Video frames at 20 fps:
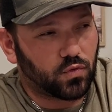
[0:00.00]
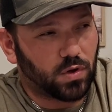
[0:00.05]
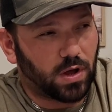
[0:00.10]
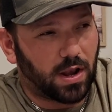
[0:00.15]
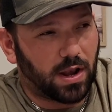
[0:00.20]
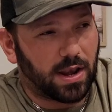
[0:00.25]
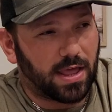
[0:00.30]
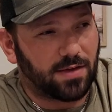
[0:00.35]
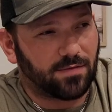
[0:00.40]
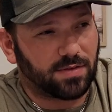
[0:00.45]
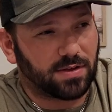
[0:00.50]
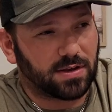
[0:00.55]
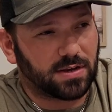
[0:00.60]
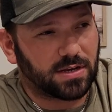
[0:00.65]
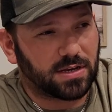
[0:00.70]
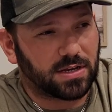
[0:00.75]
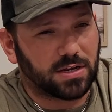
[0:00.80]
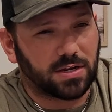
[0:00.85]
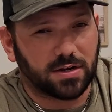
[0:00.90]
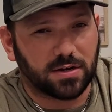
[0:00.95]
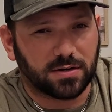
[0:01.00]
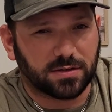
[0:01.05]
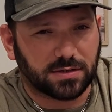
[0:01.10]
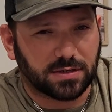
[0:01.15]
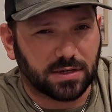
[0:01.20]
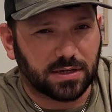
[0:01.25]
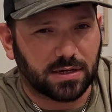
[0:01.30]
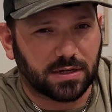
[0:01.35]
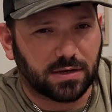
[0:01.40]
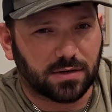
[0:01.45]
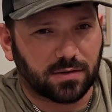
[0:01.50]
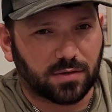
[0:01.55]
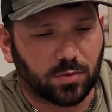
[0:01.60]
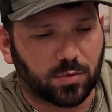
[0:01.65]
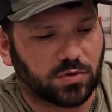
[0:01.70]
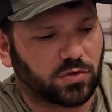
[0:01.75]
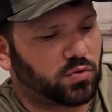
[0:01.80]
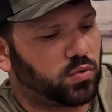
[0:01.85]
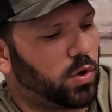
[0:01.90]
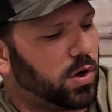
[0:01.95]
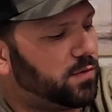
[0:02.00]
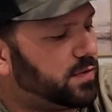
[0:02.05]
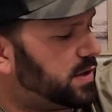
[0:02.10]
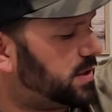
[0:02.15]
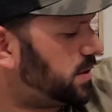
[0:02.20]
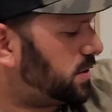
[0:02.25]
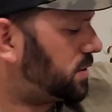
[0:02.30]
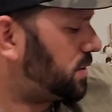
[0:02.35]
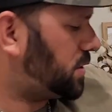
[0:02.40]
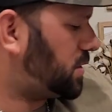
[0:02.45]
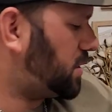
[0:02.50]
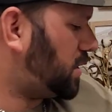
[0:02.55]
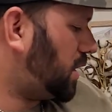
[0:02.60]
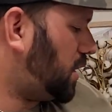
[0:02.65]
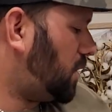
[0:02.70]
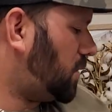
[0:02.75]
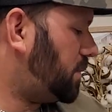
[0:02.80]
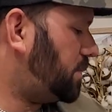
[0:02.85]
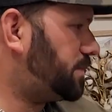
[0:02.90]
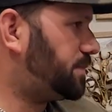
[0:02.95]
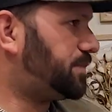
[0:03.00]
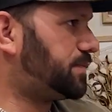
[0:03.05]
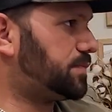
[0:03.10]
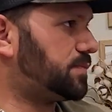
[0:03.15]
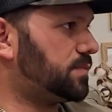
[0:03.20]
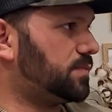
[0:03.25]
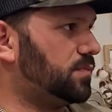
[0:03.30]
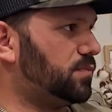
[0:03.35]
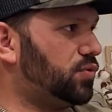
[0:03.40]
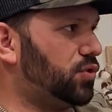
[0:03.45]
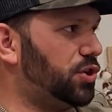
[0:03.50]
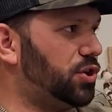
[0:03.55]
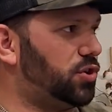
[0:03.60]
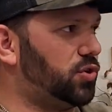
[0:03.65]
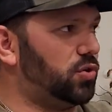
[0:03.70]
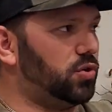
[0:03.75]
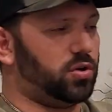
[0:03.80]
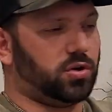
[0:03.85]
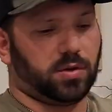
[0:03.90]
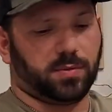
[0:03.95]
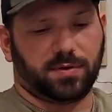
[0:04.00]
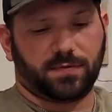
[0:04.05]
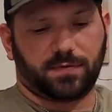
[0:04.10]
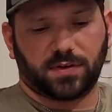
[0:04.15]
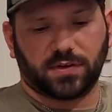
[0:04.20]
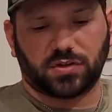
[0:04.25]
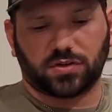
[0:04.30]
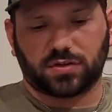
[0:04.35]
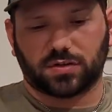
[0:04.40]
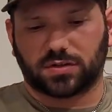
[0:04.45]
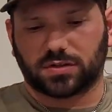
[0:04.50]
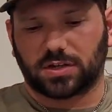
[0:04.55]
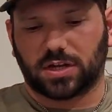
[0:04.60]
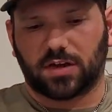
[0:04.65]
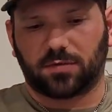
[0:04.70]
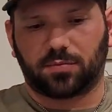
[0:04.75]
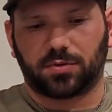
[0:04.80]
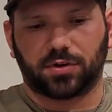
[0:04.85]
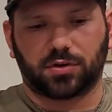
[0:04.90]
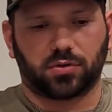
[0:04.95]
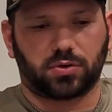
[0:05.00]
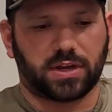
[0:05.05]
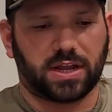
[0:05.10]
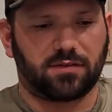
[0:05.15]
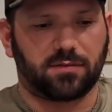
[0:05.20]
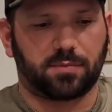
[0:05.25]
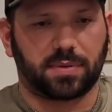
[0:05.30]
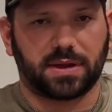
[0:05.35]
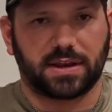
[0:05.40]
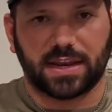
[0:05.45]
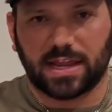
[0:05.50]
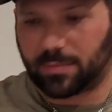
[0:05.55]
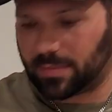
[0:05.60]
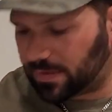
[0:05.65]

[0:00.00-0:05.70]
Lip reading: 11 years now, almost 12 years. So pretty cool to be fishing their stuff. Pretty cool to have a bait name